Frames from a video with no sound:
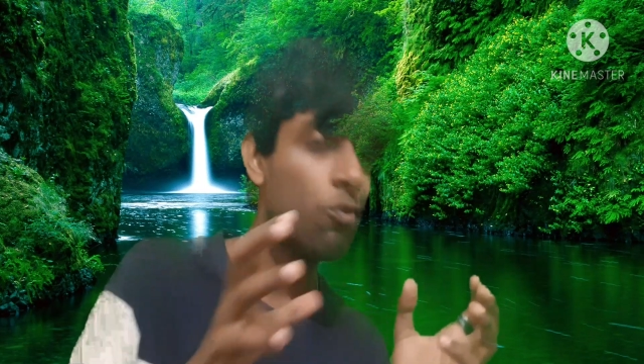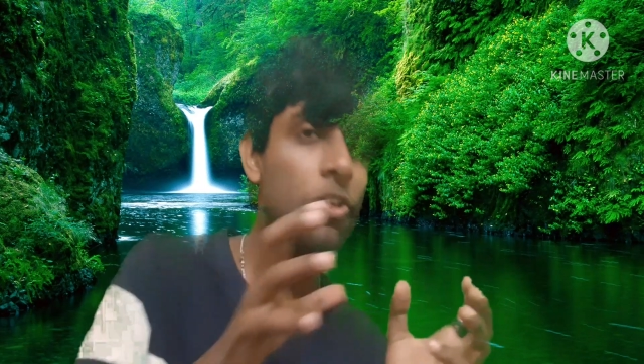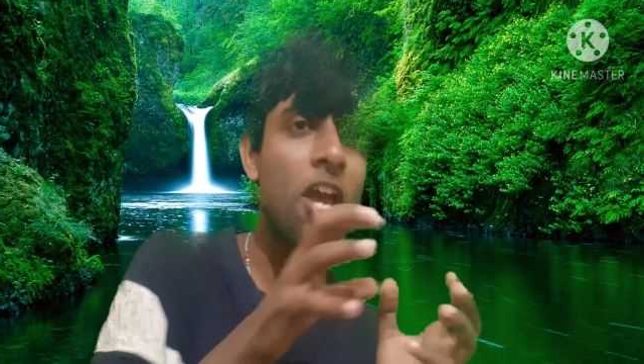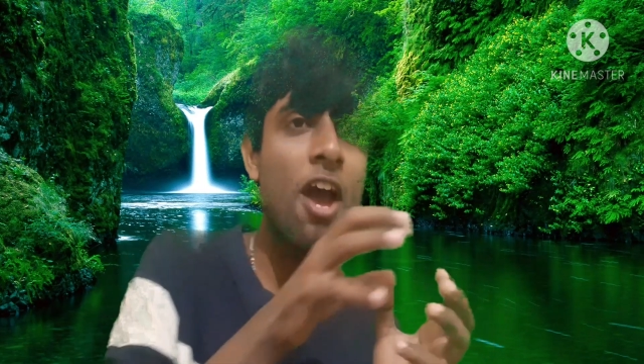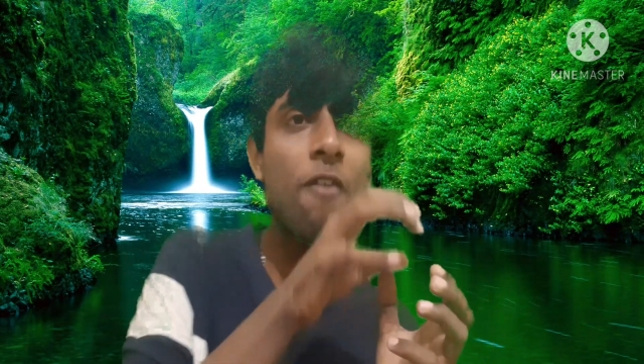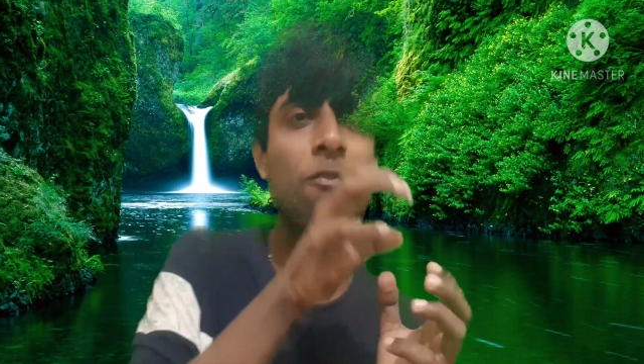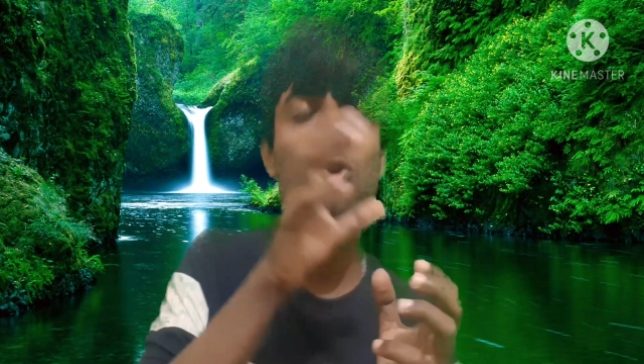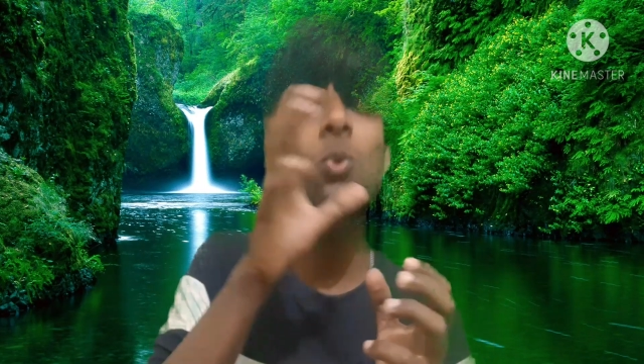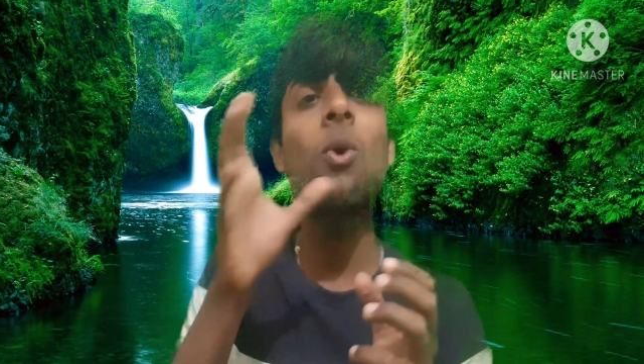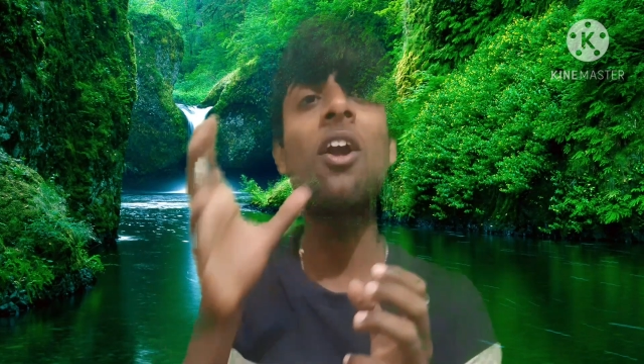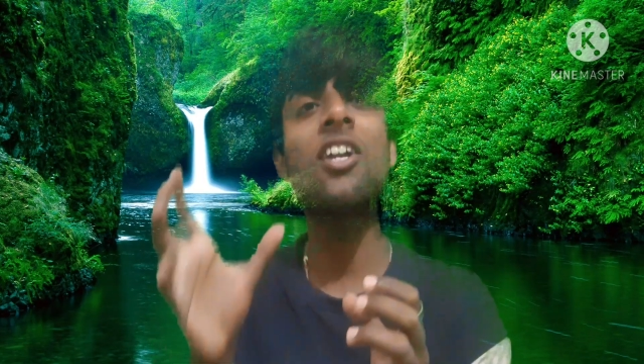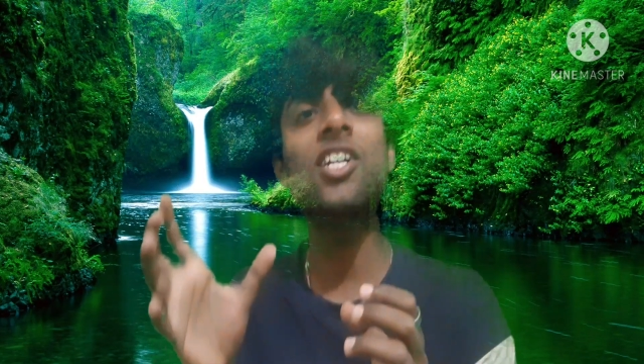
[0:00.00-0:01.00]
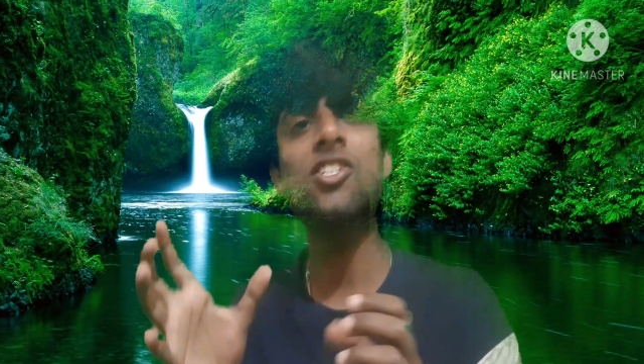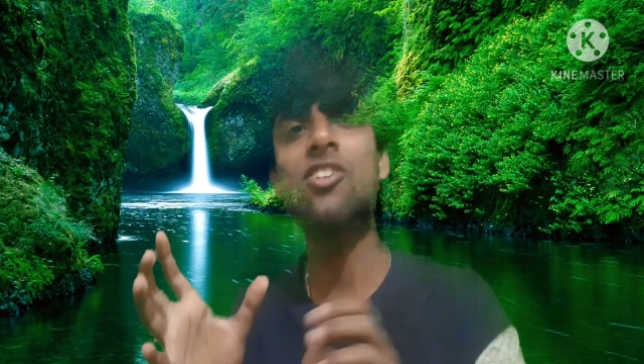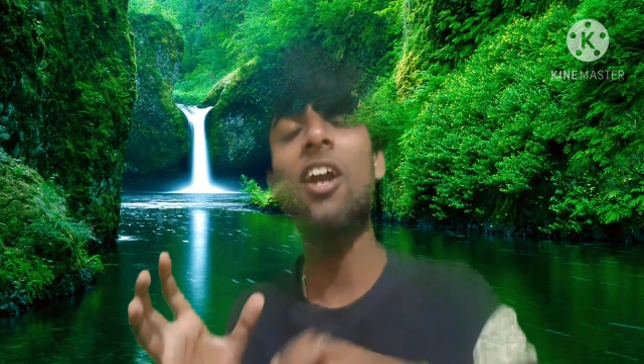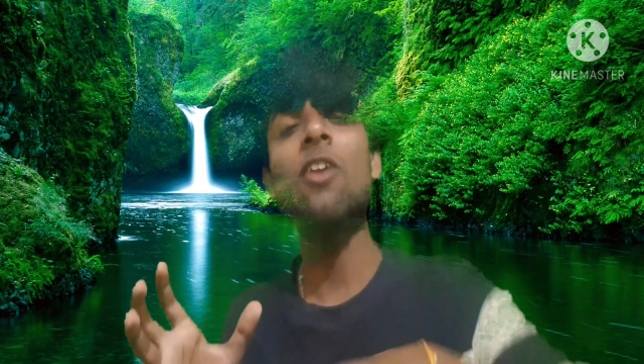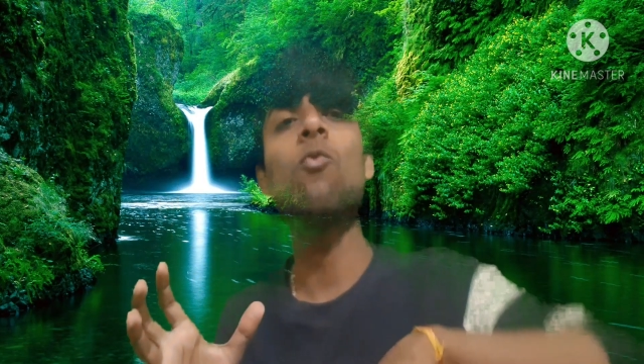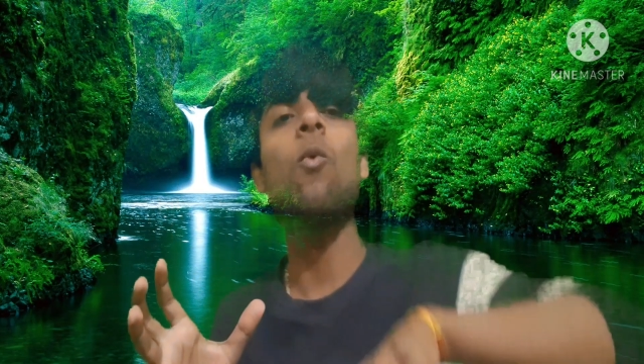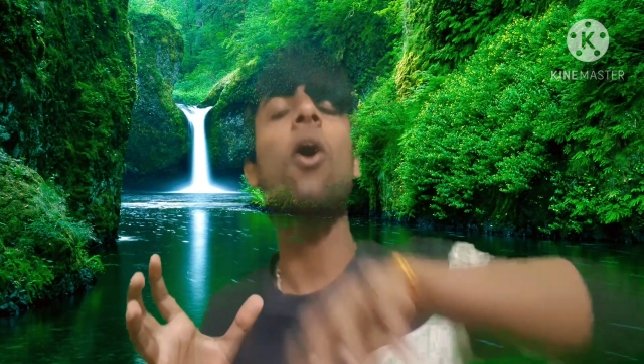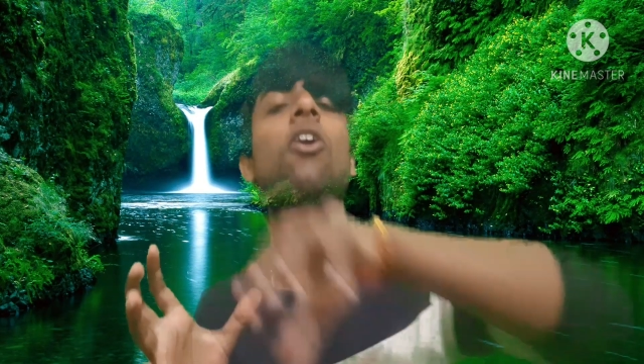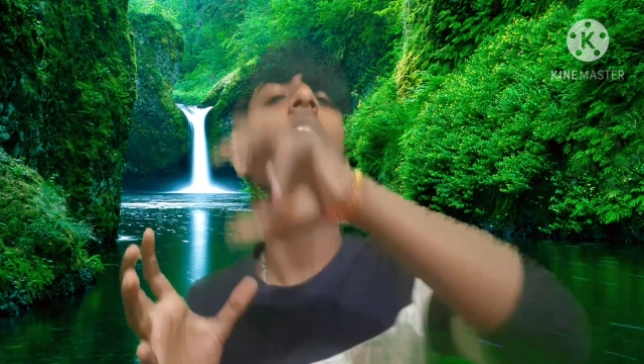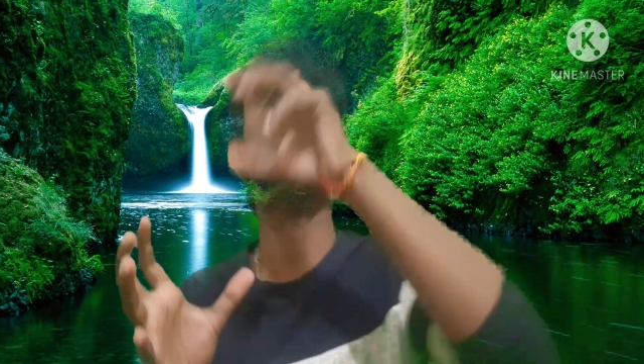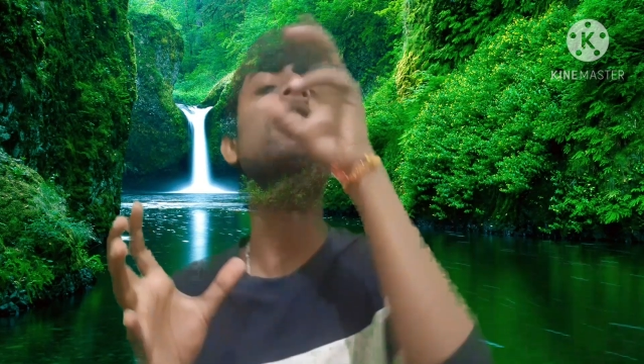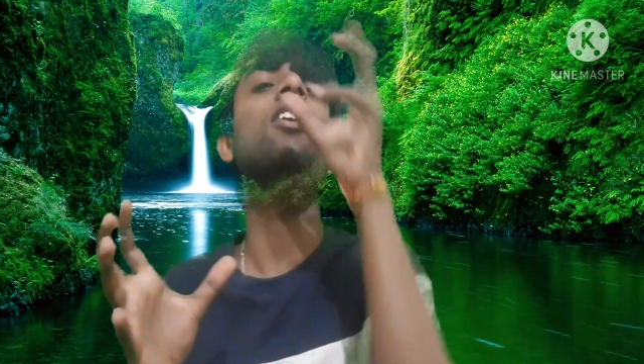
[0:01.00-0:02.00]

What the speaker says: we have to understand what are the